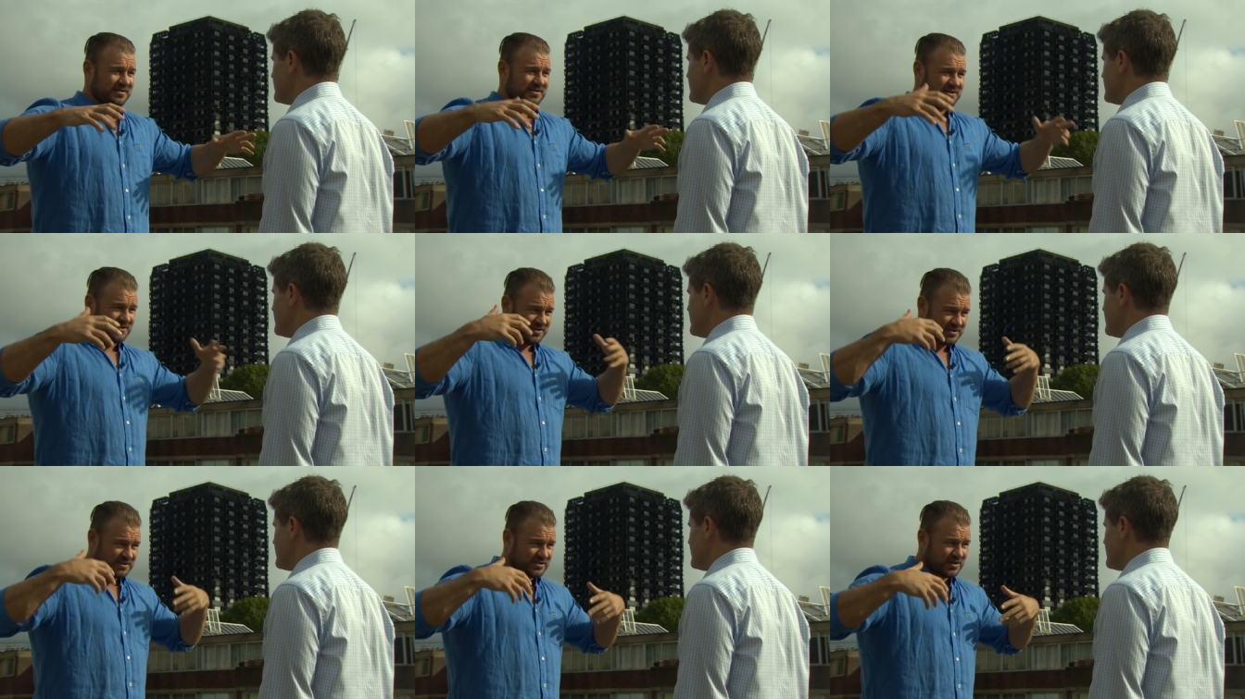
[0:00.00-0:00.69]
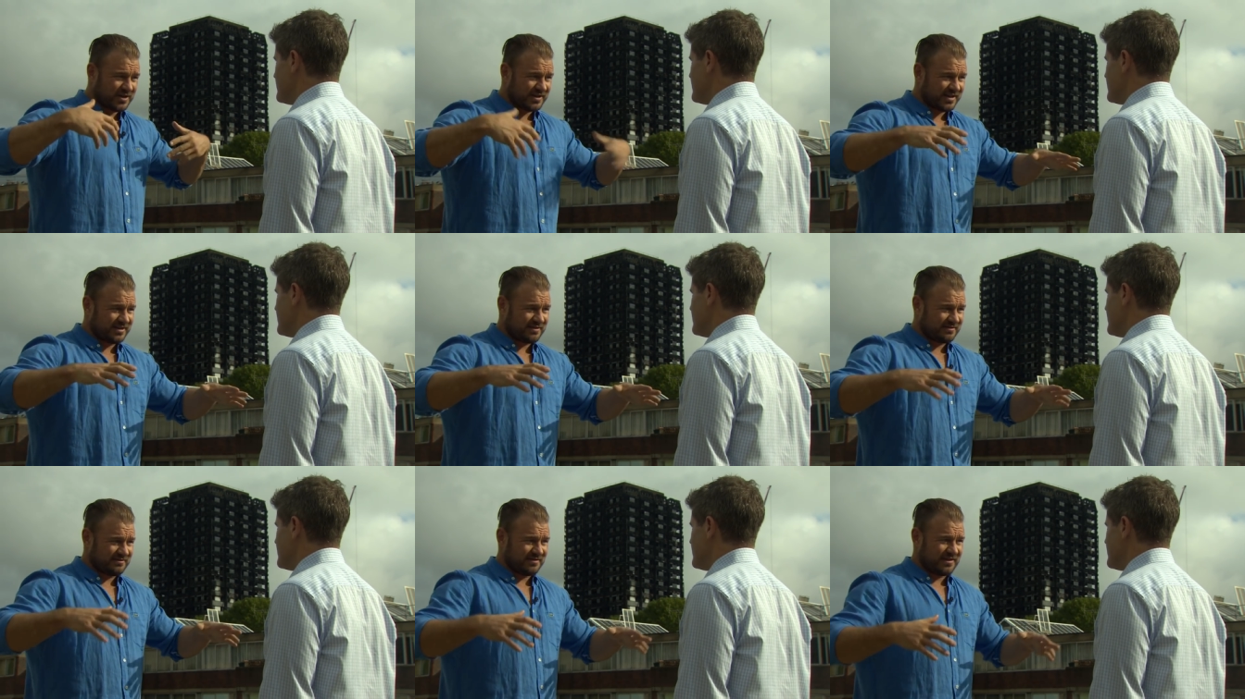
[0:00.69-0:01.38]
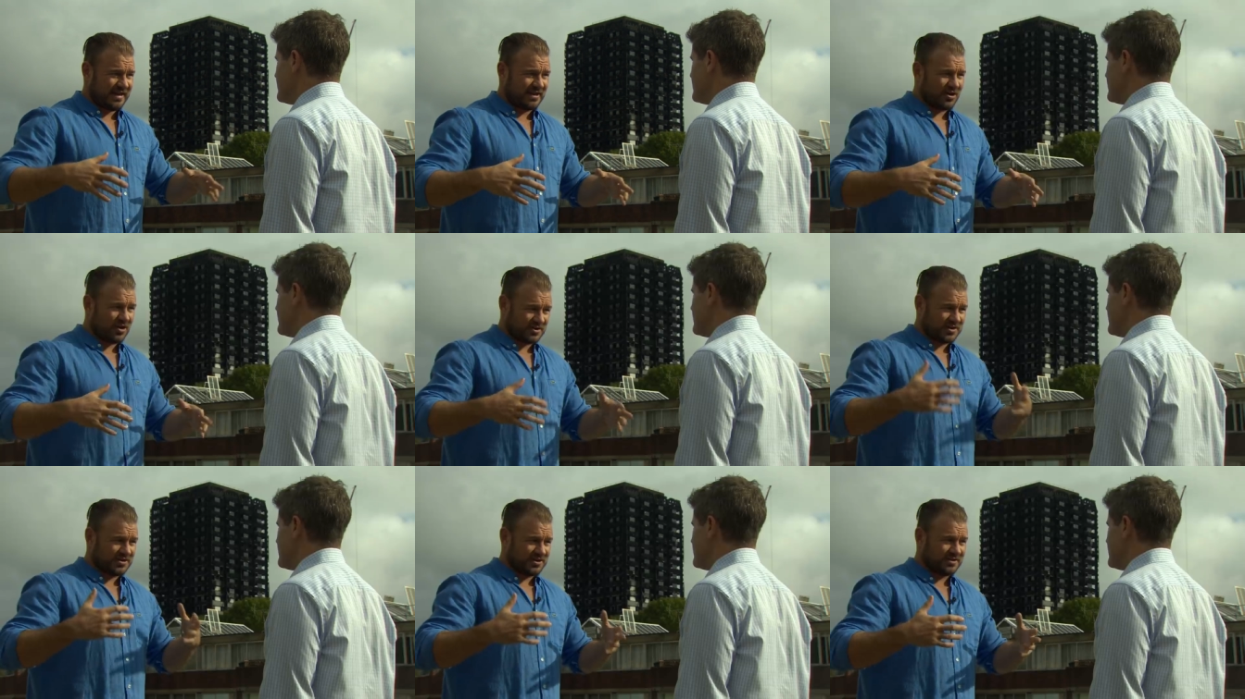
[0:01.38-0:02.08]
obviously she was just trying to get
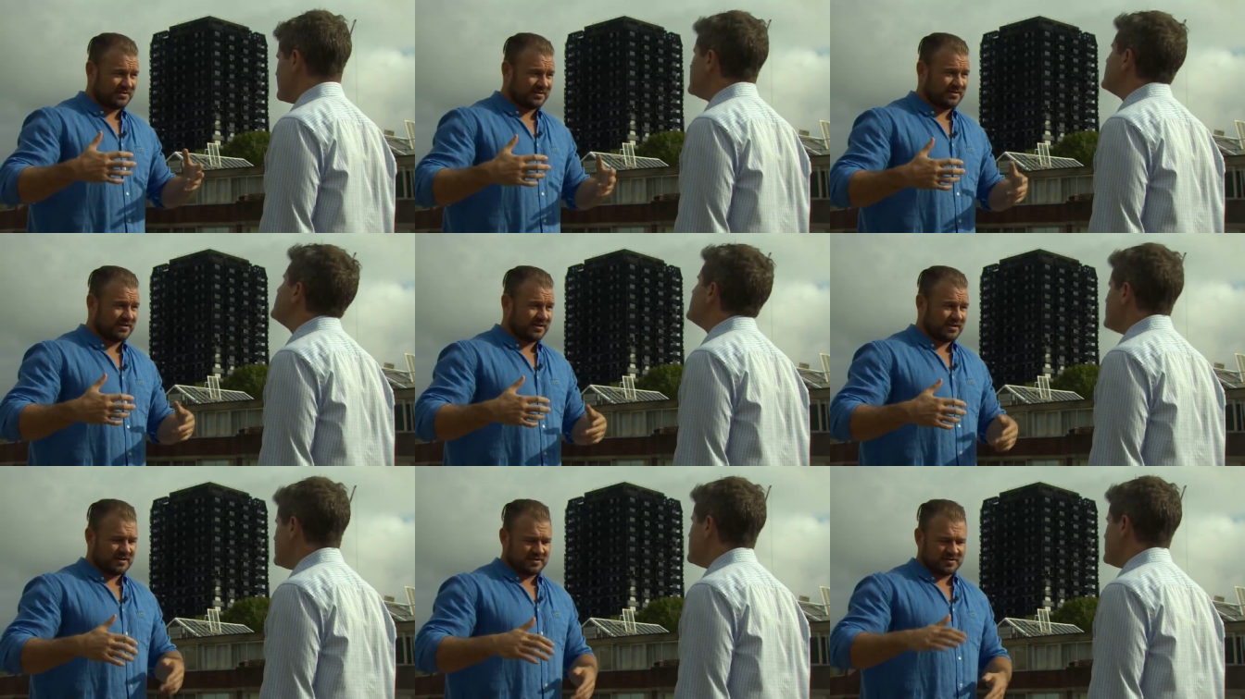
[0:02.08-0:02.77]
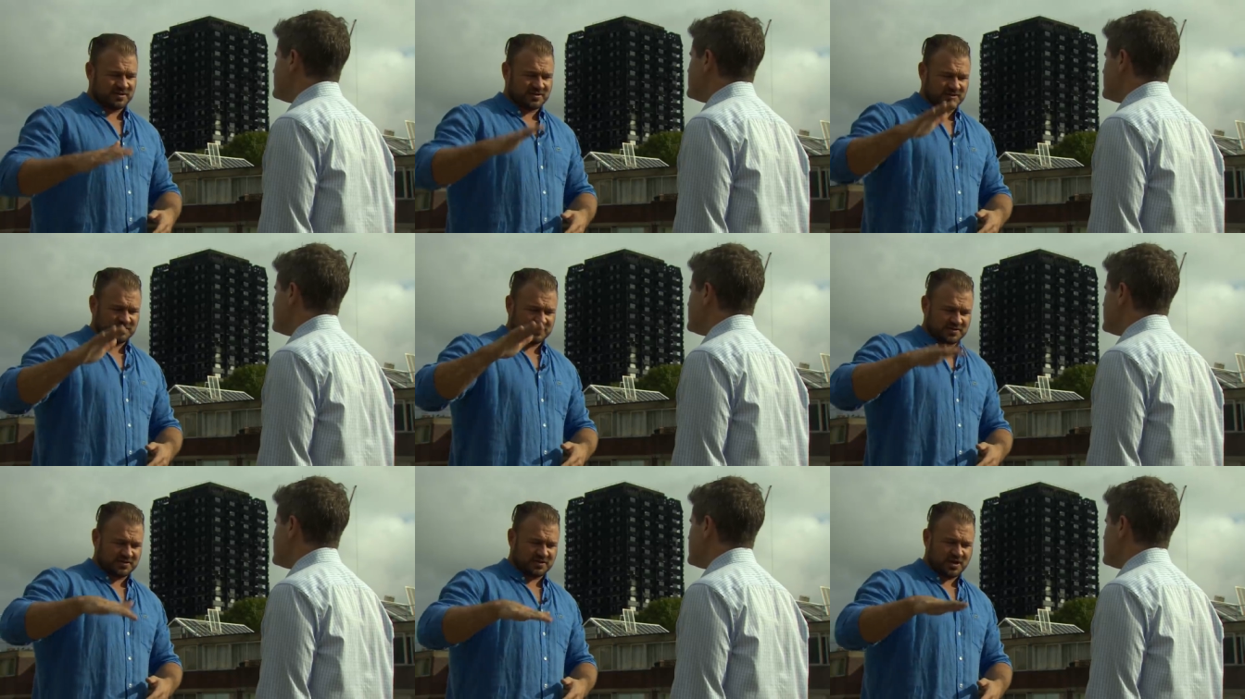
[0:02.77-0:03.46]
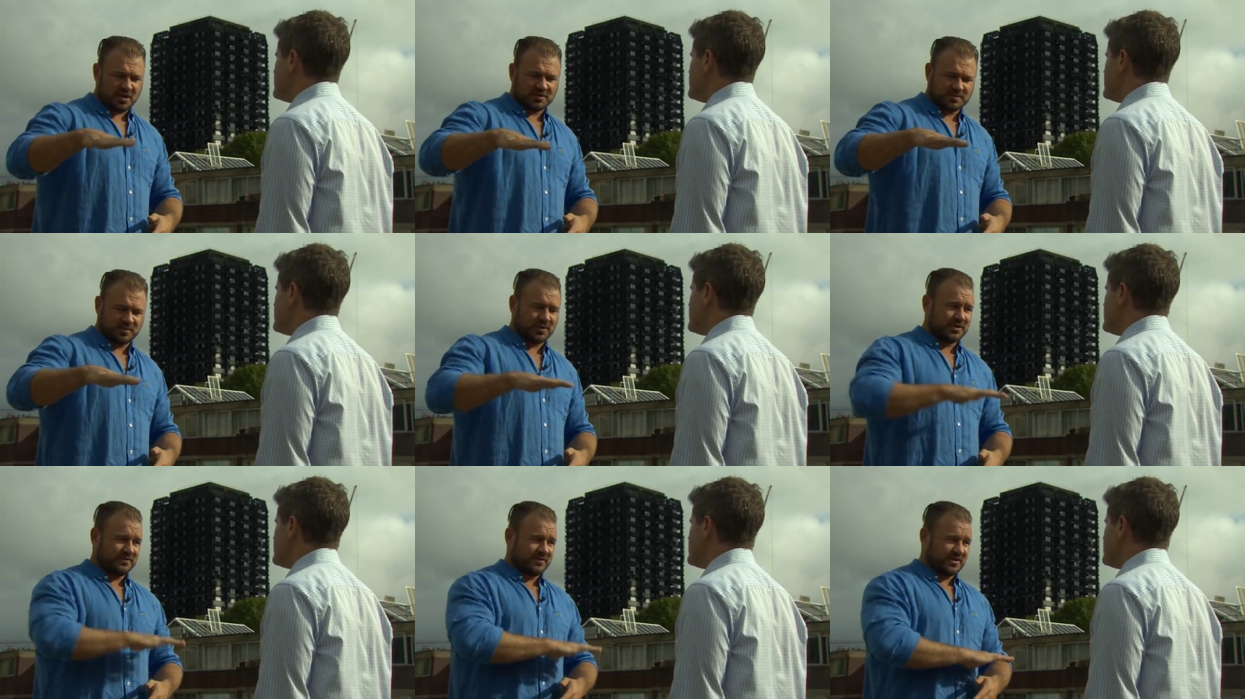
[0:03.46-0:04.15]
oxygen. So she was at the lowest
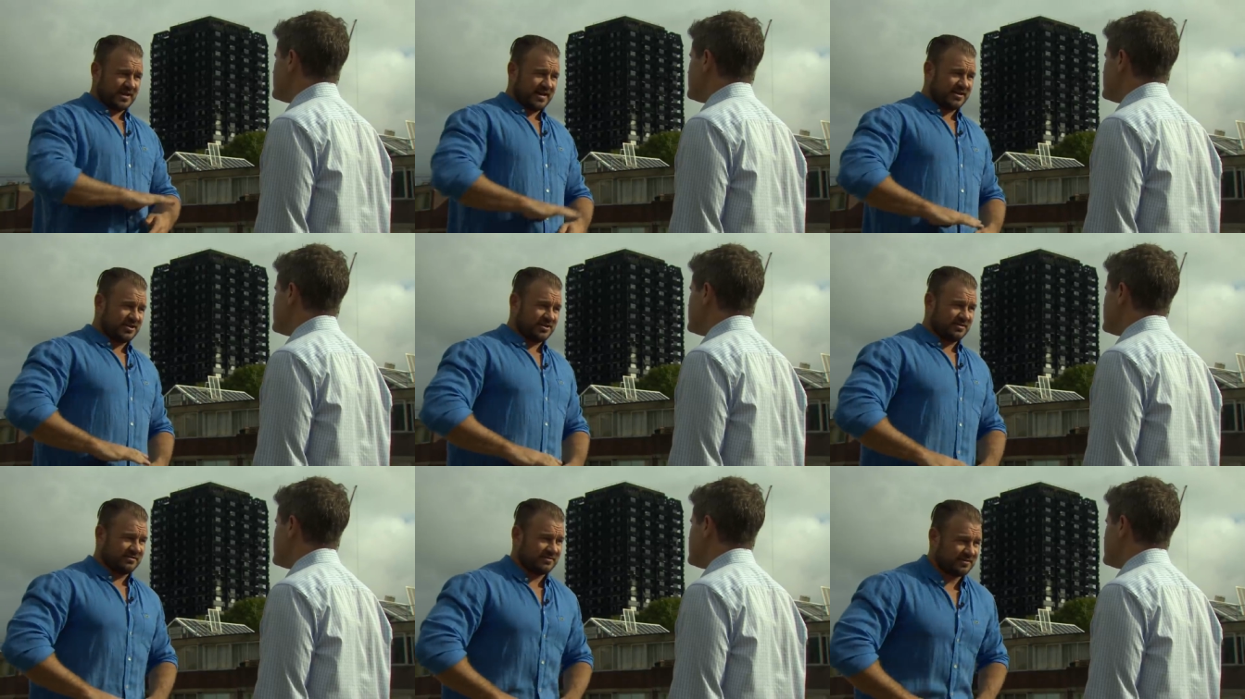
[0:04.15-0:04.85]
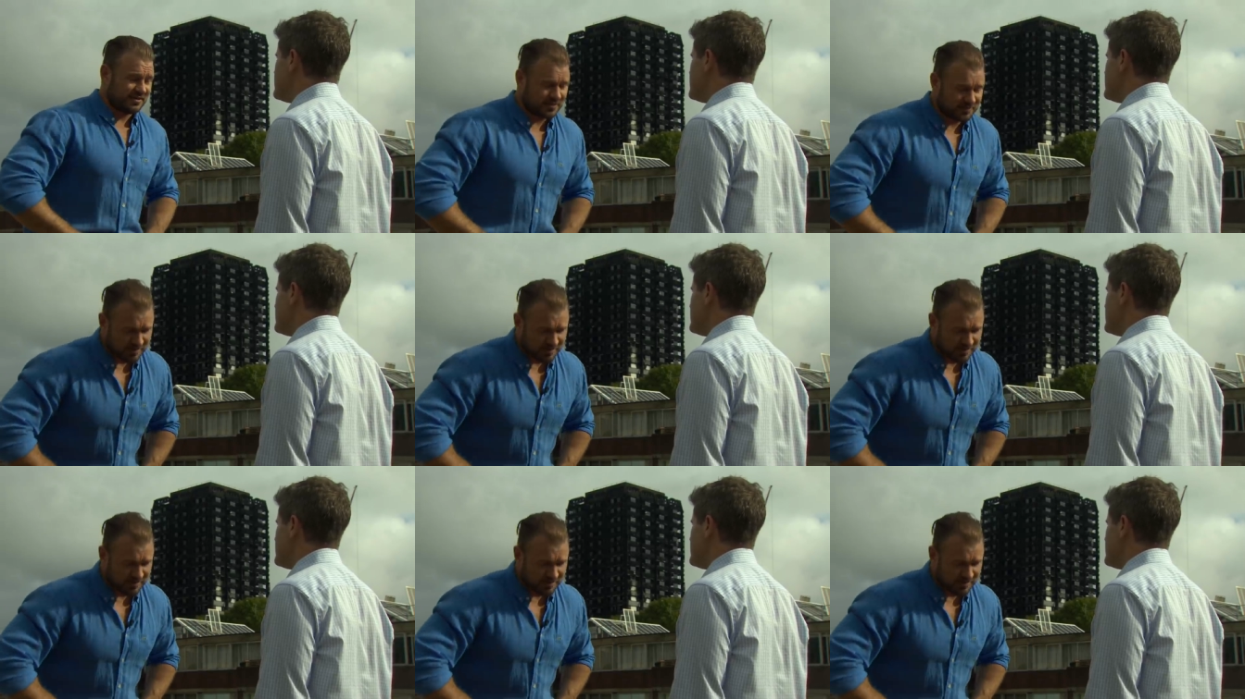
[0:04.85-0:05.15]
point of the ledge, you know,